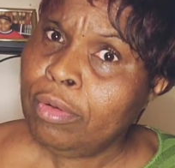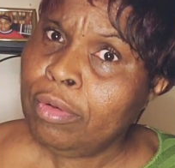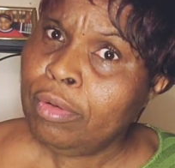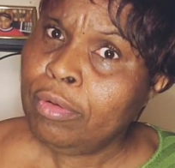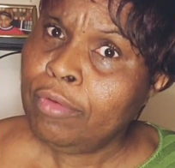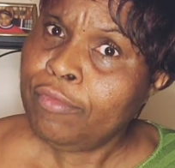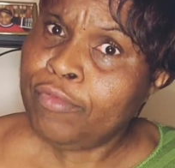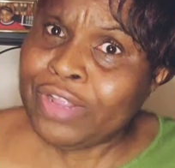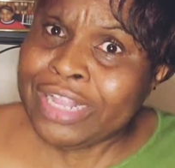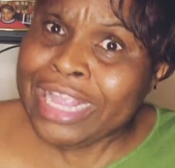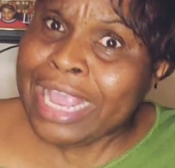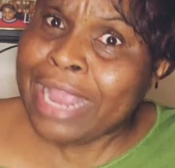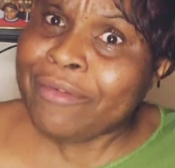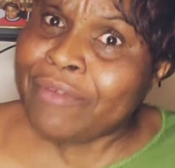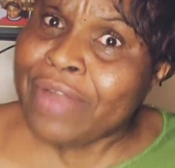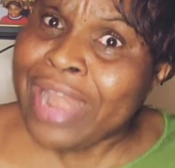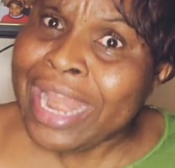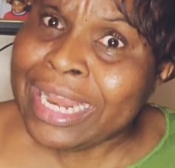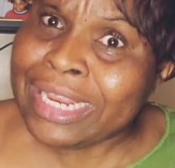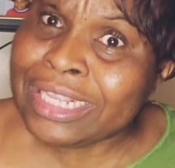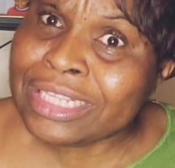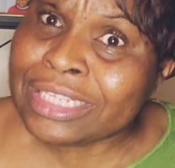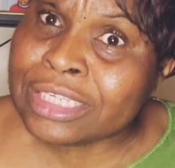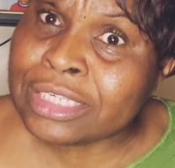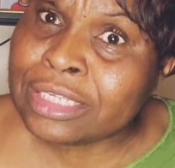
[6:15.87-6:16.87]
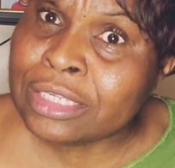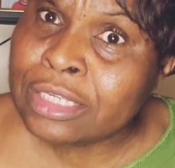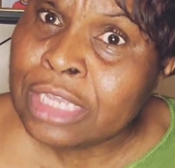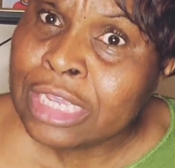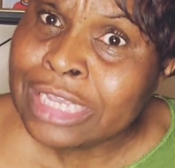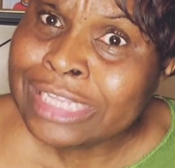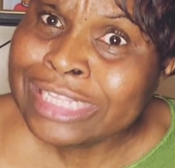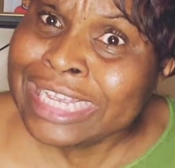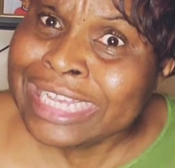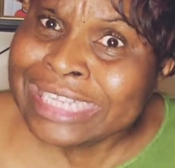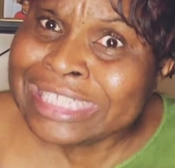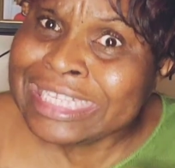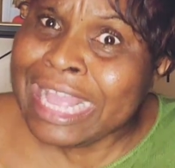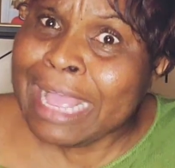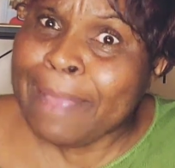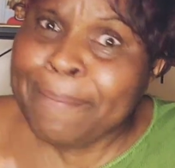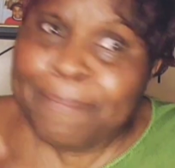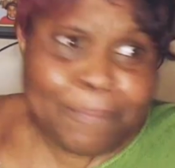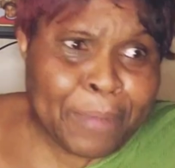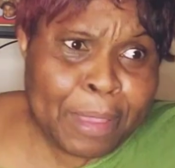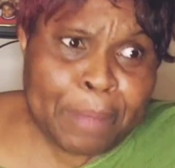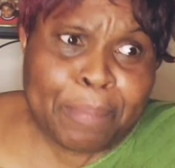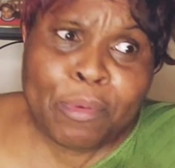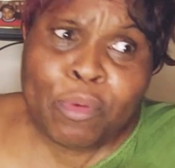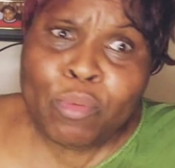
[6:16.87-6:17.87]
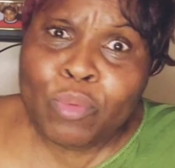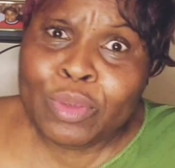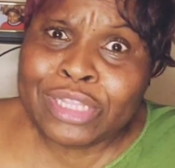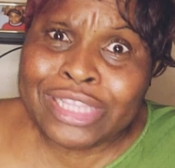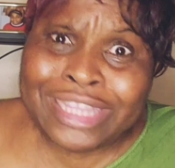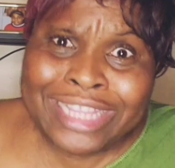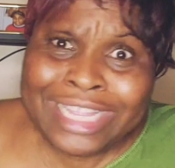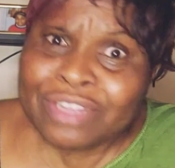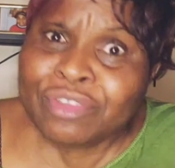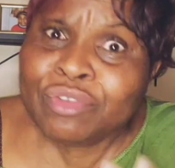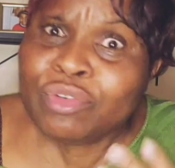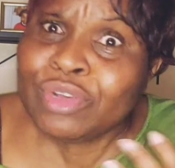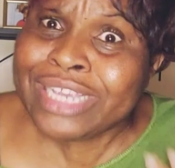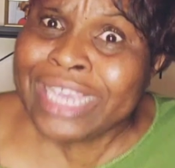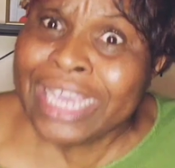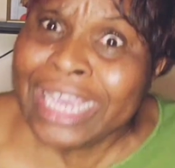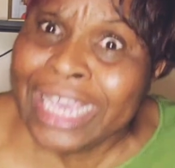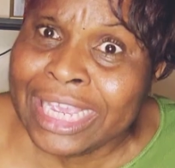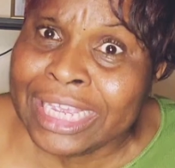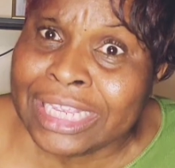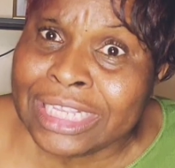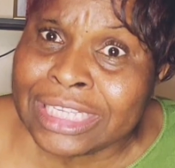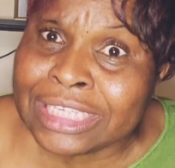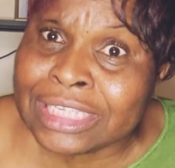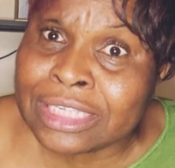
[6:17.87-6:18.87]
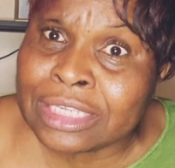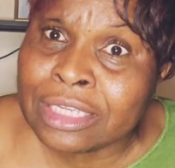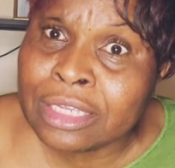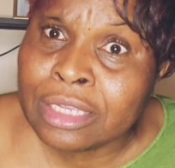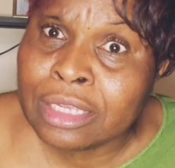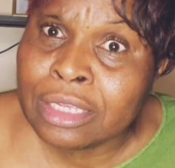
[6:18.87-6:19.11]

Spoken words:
for their rent? These are people with little kids.